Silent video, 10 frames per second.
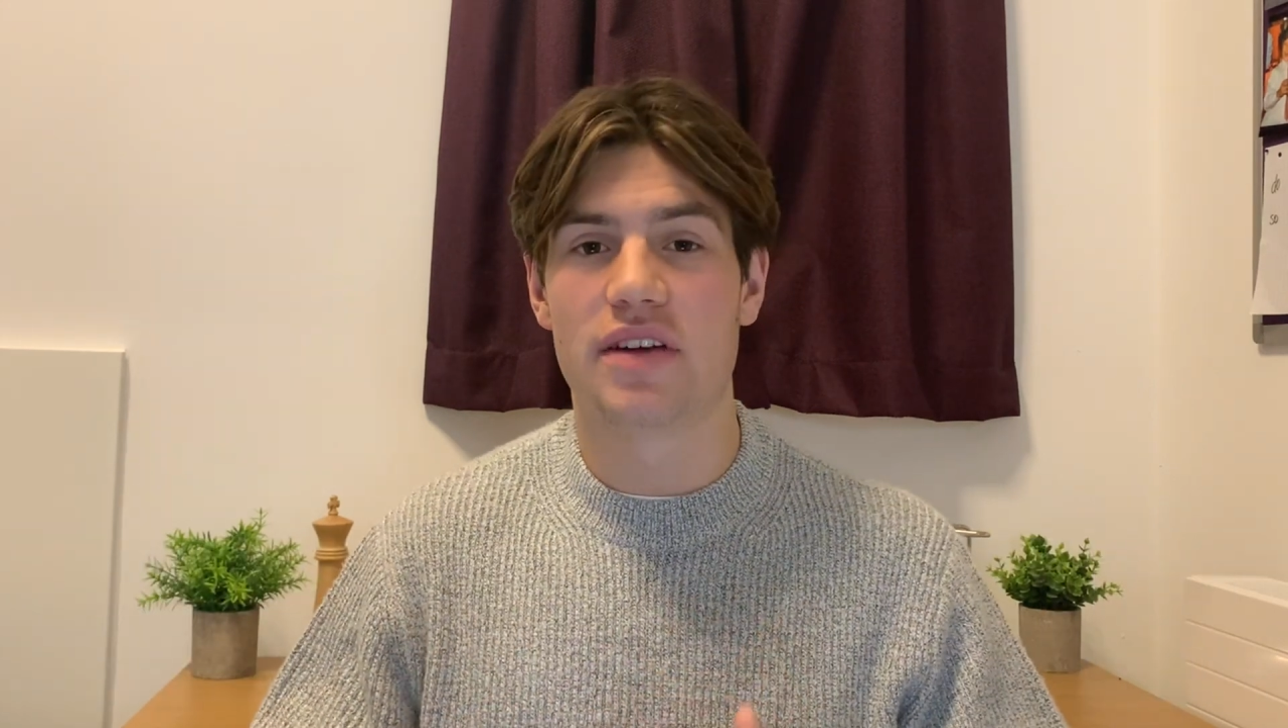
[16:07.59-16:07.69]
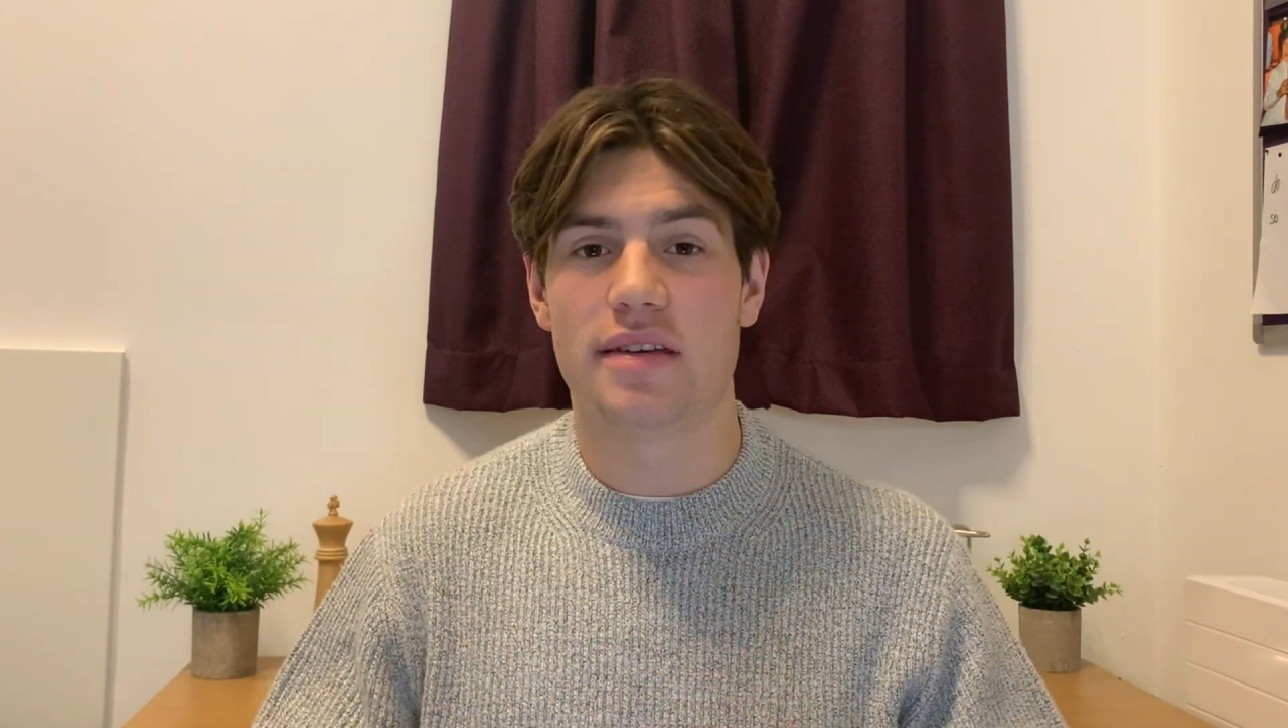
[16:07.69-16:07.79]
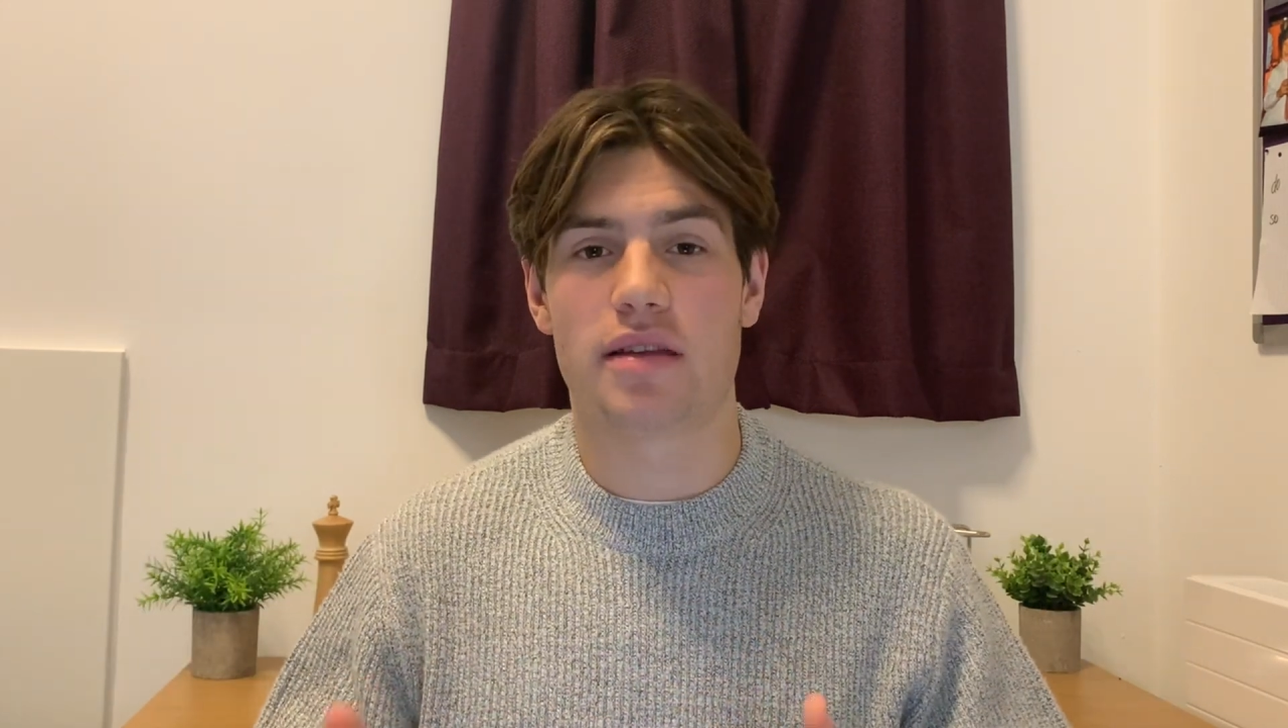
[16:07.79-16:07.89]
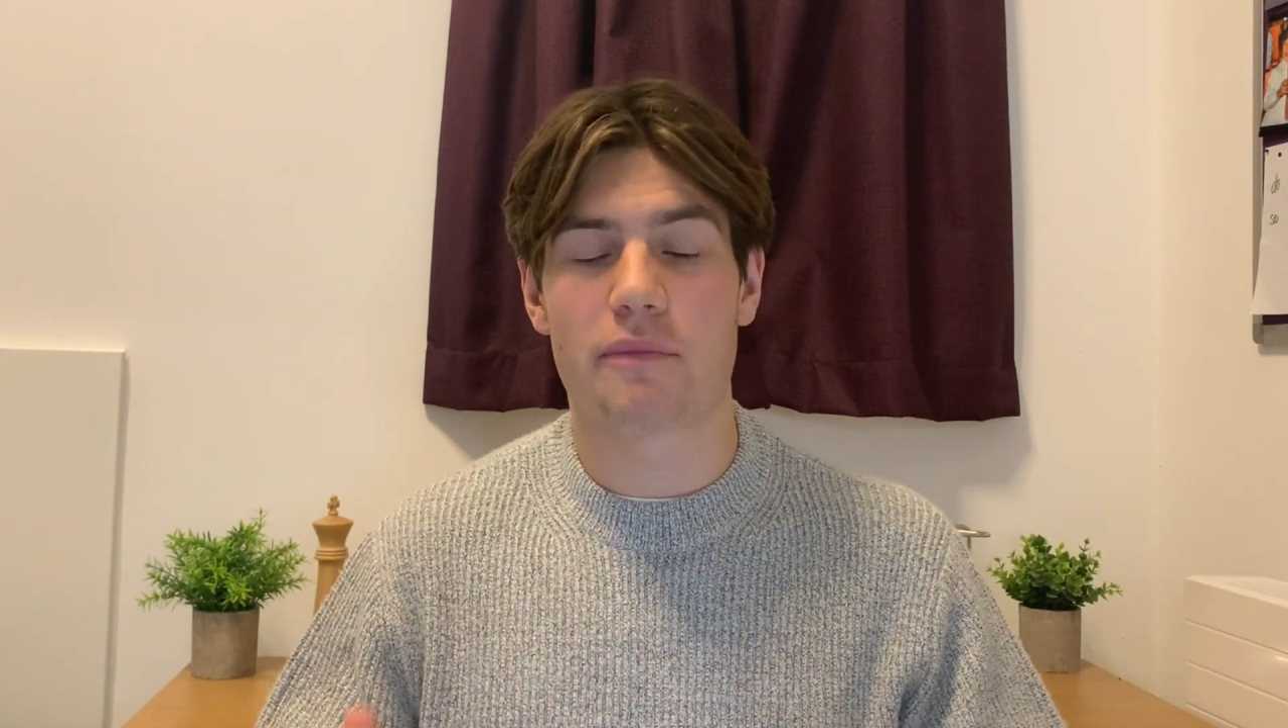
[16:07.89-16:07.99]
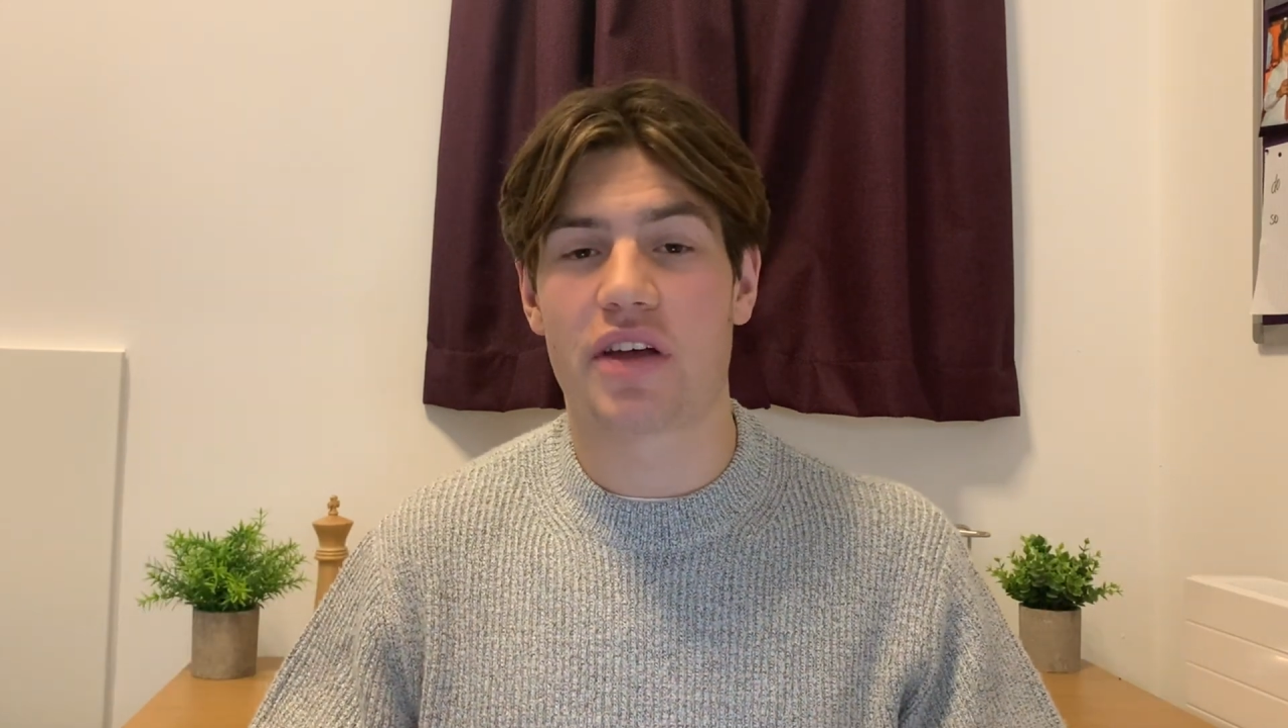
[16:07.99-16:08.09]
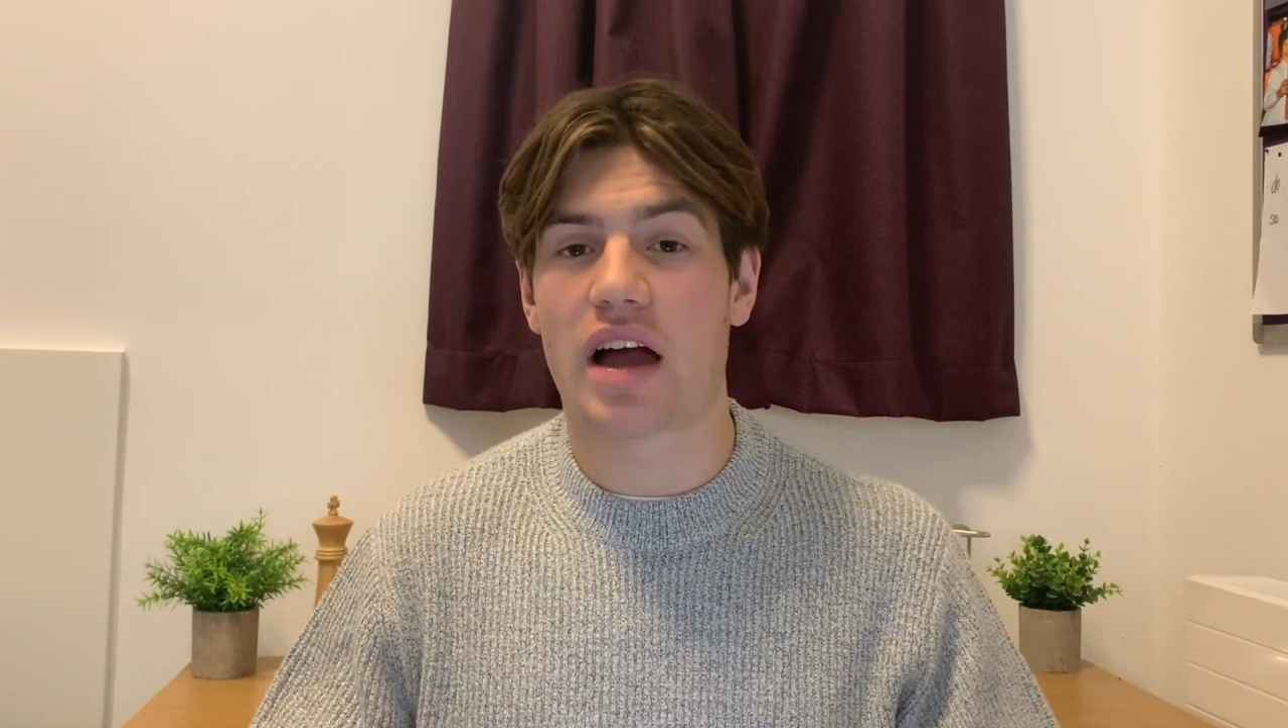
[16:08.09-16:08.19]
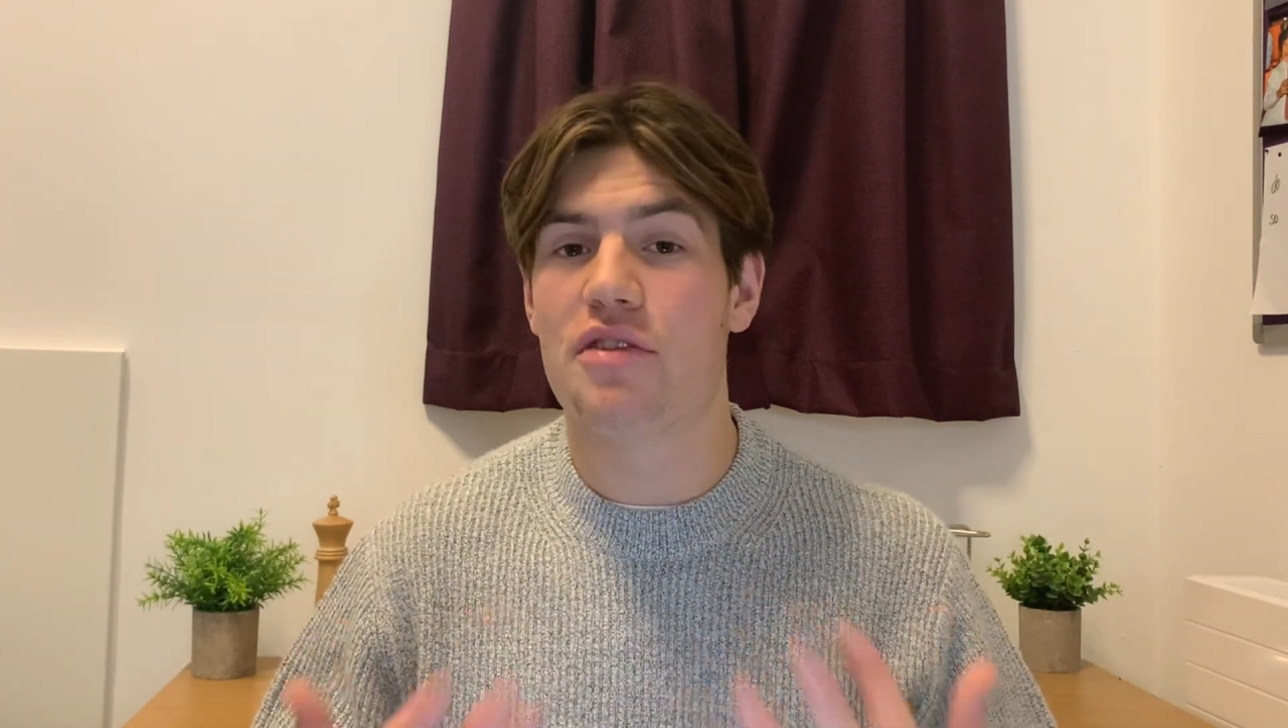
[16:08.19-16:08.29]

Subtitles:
is something I